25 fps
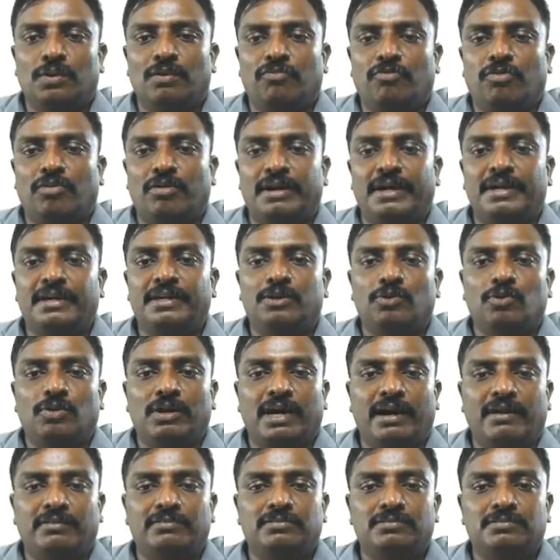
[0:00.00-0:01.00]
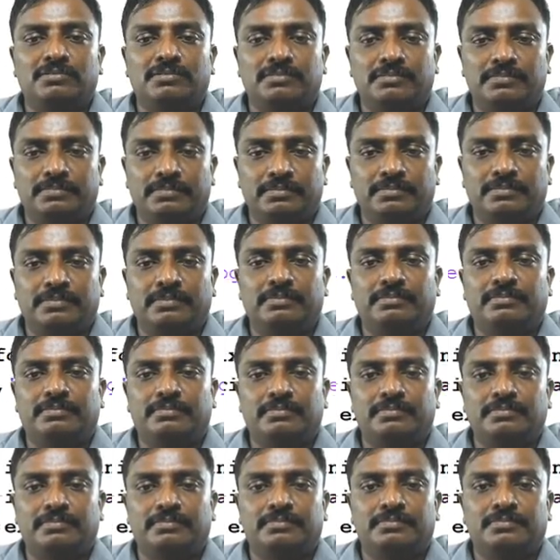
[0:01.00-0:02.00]
For red, you will
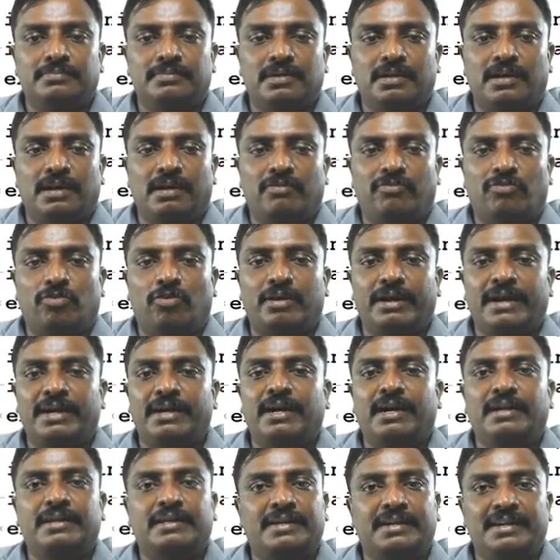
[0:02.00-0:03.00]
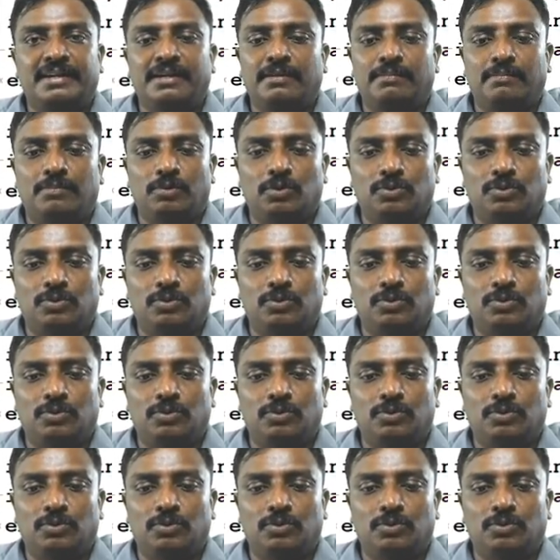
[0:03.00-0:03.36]
have for red and green and